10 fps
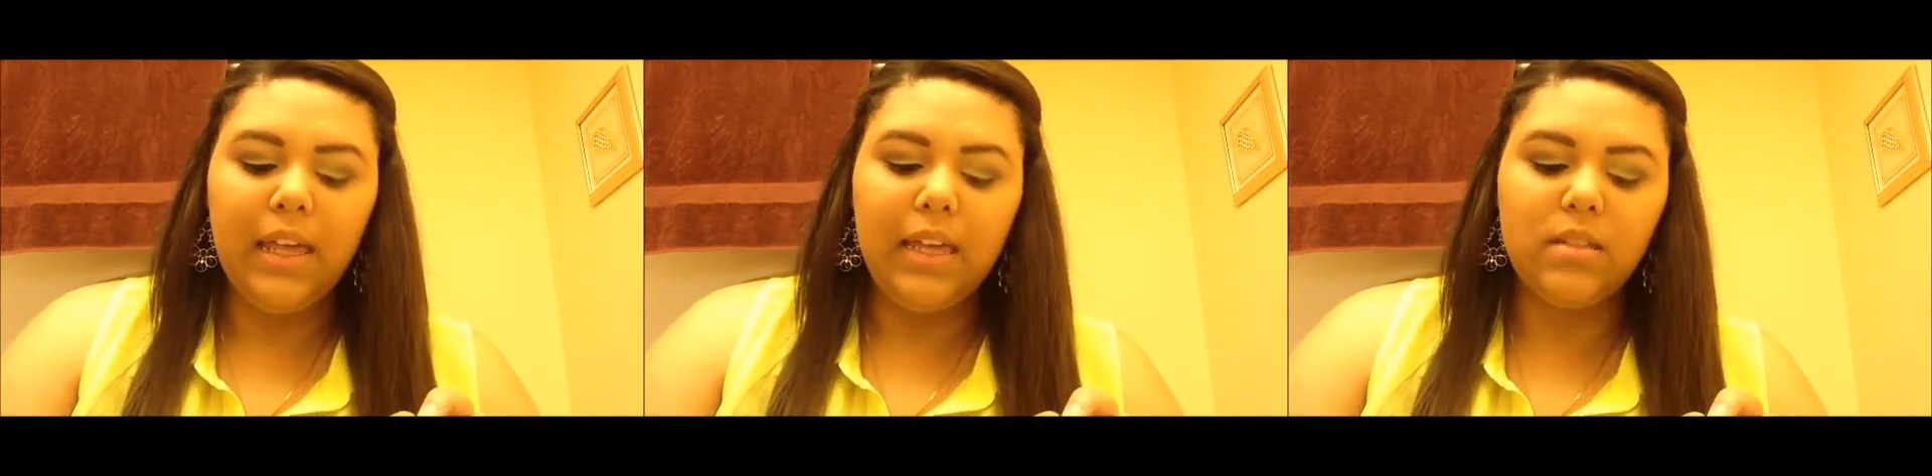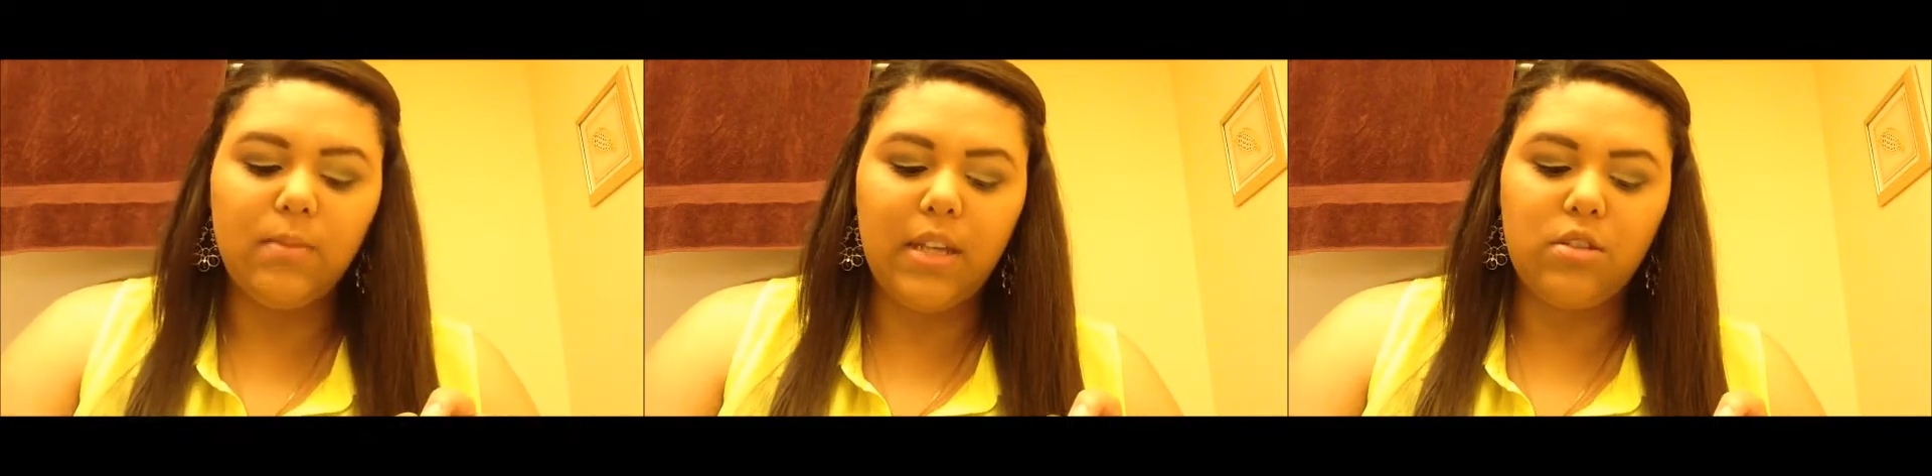
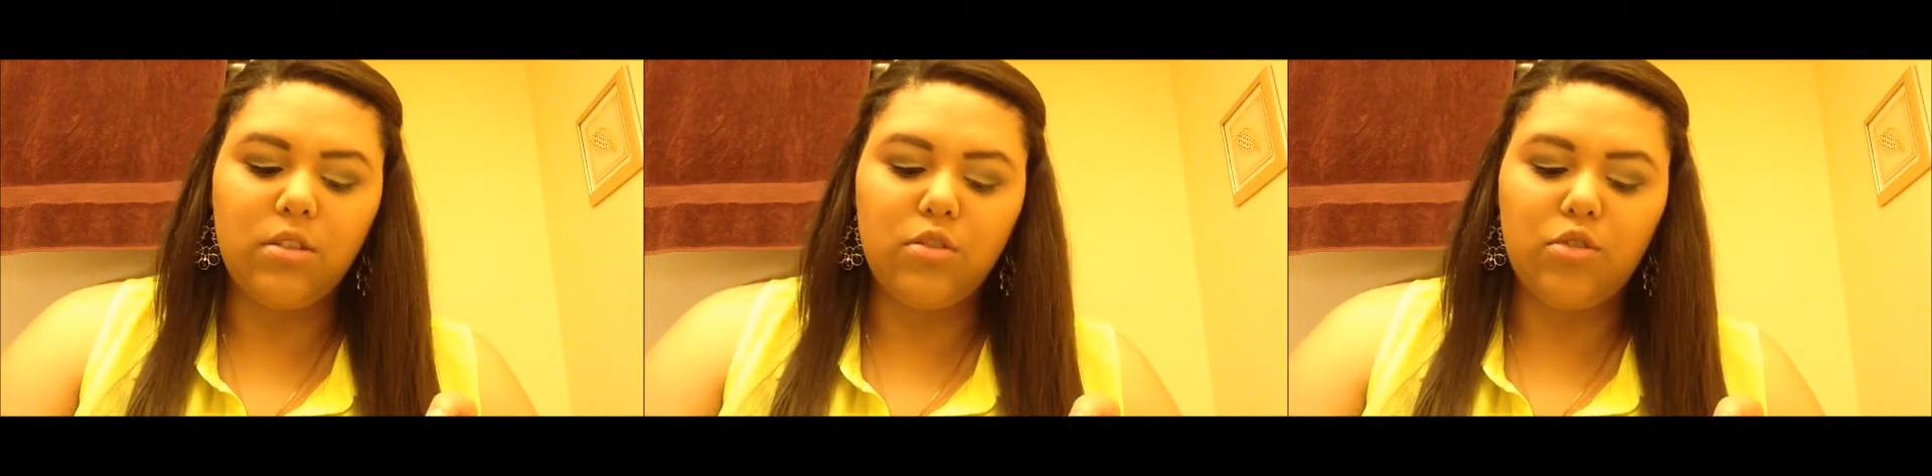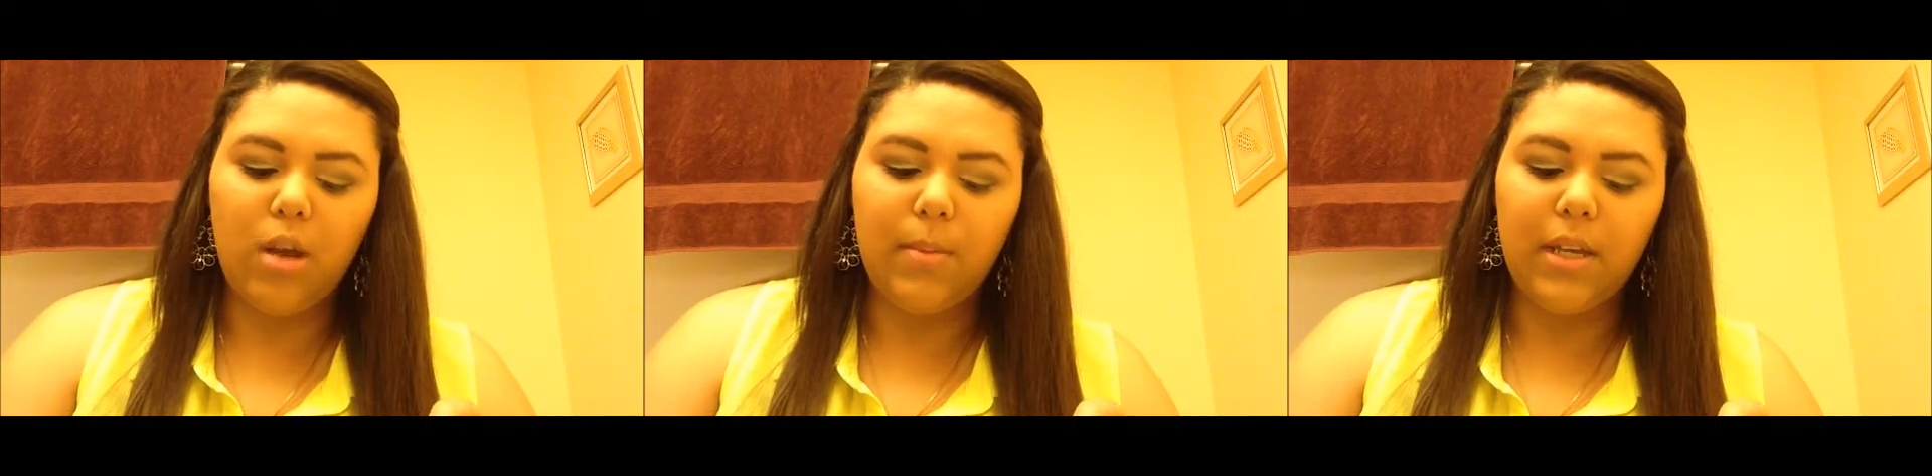it's Master
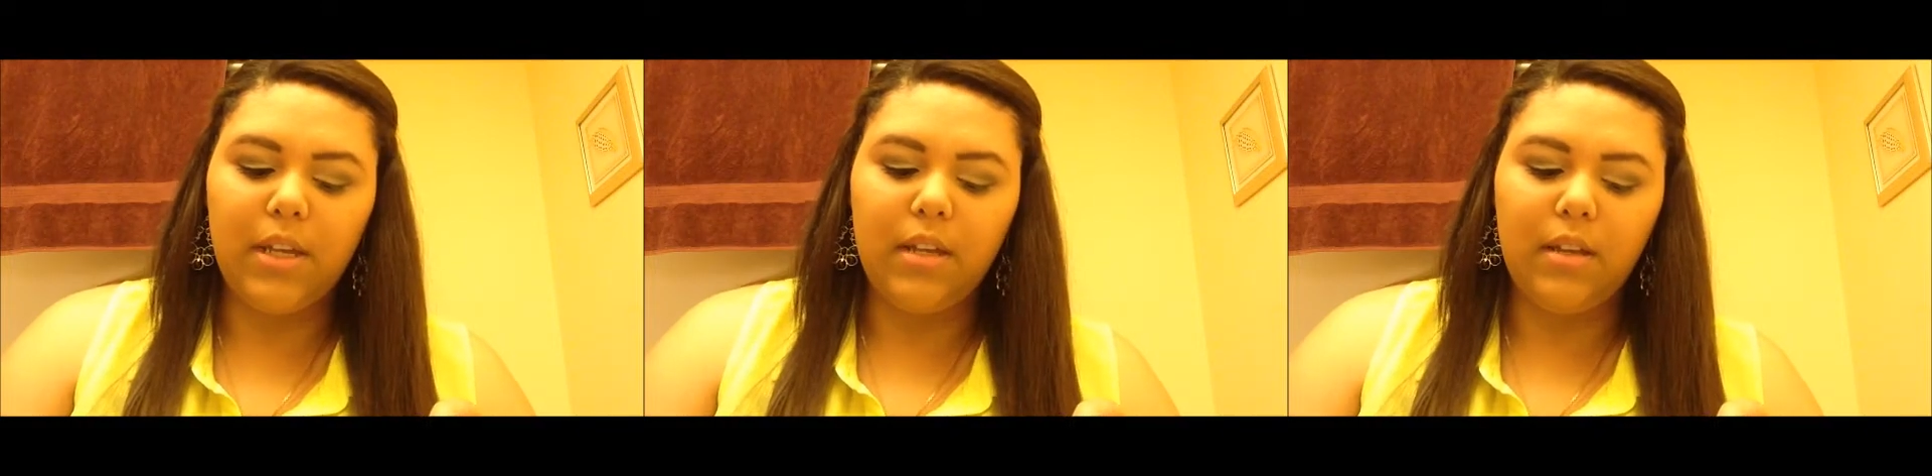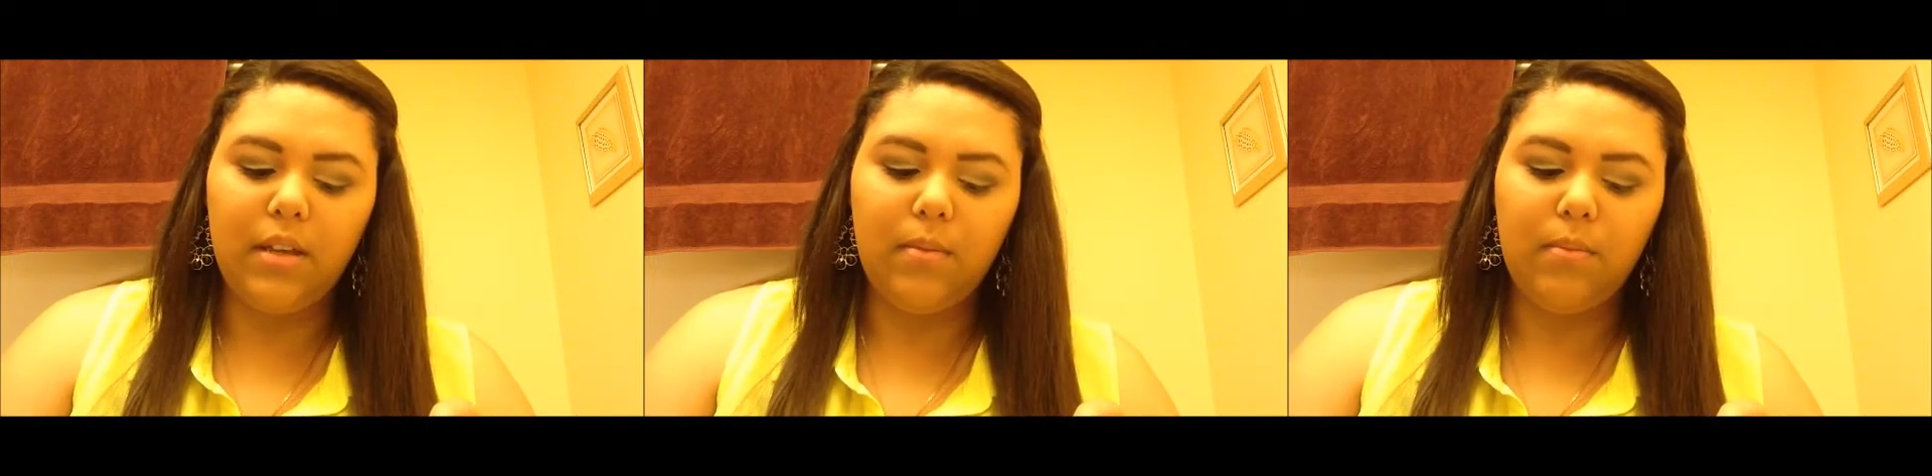
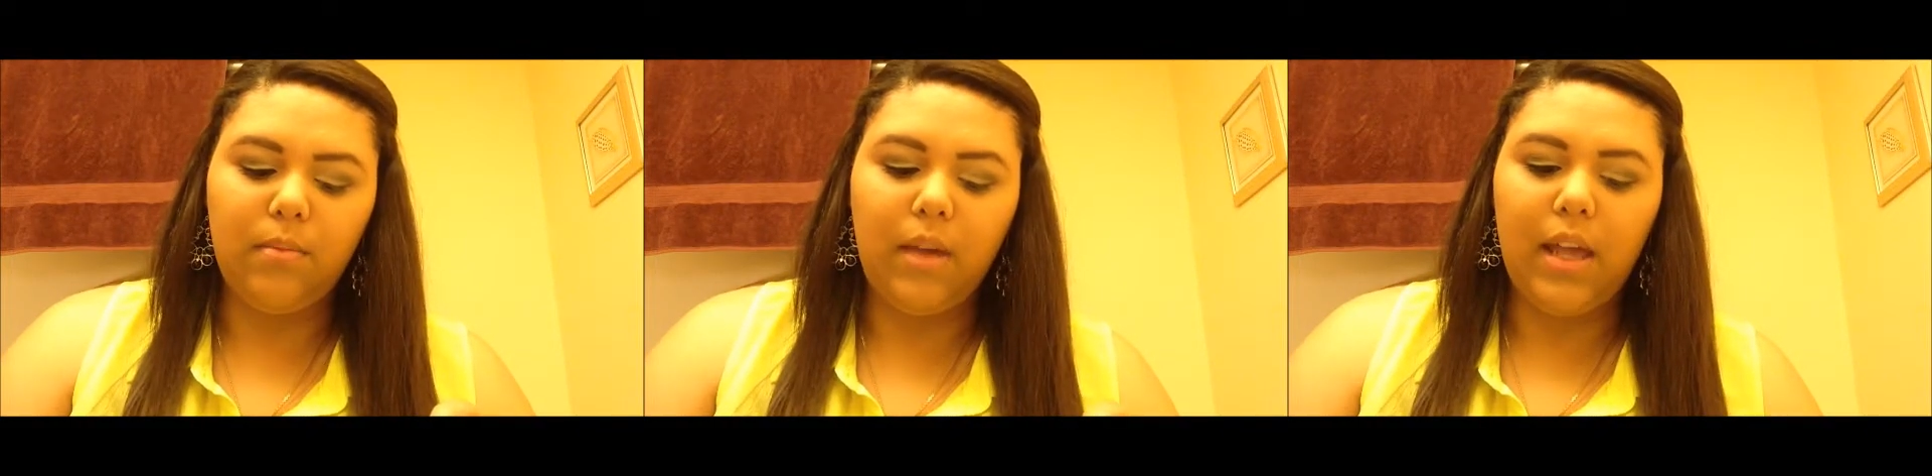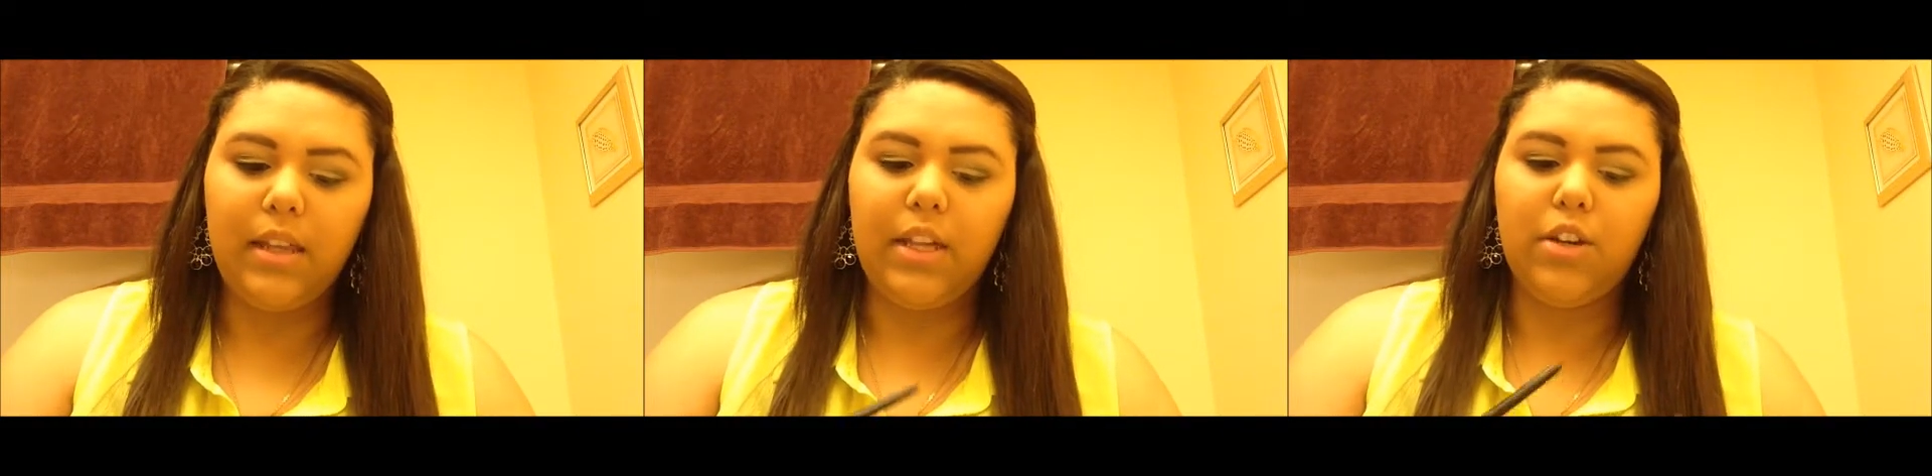Drama
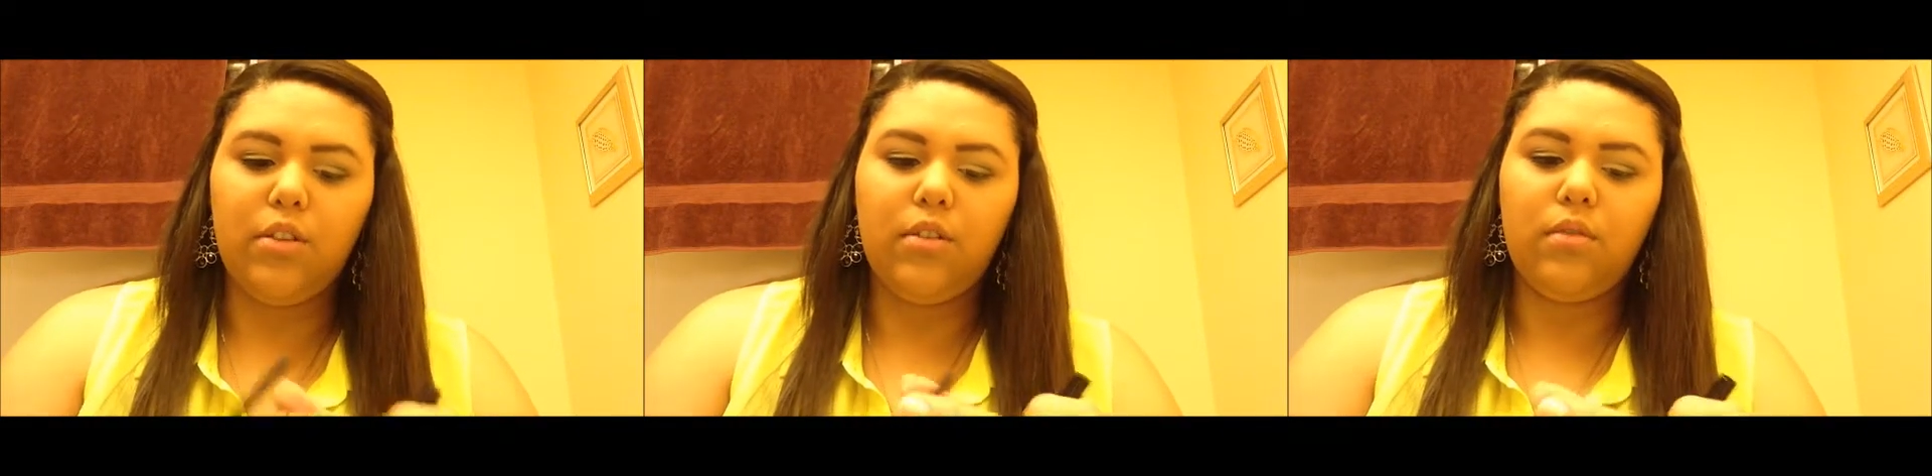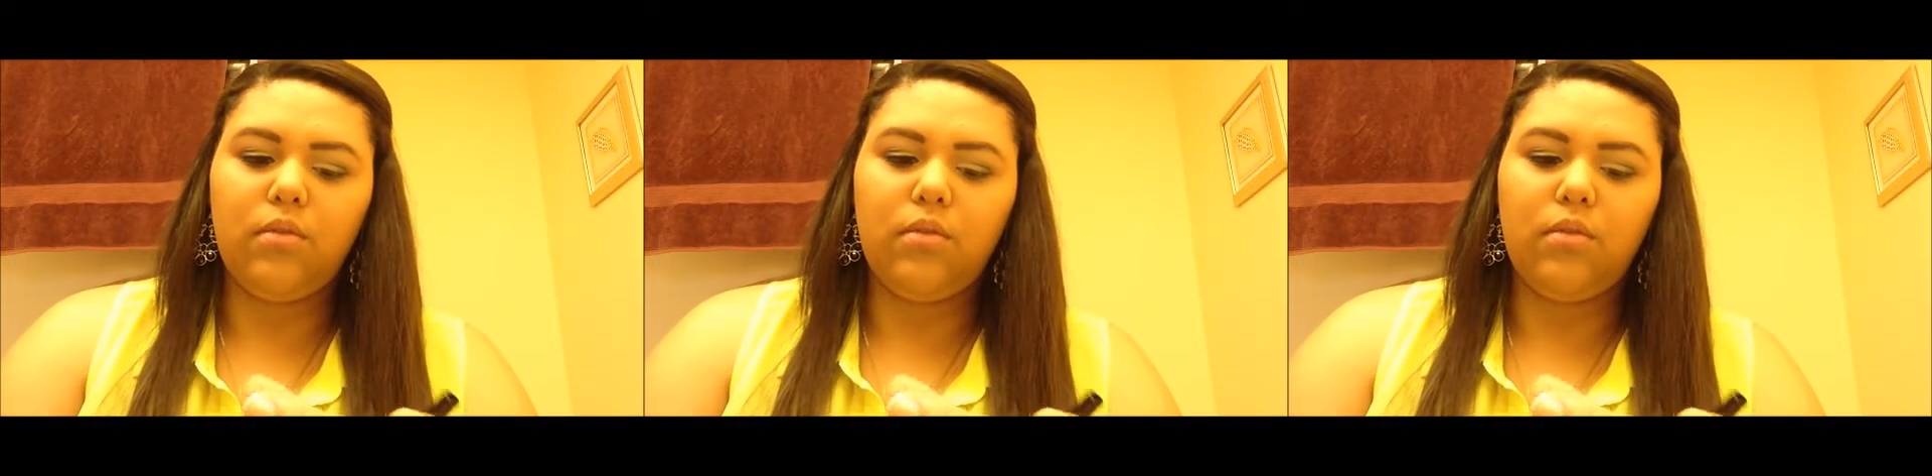eyeliner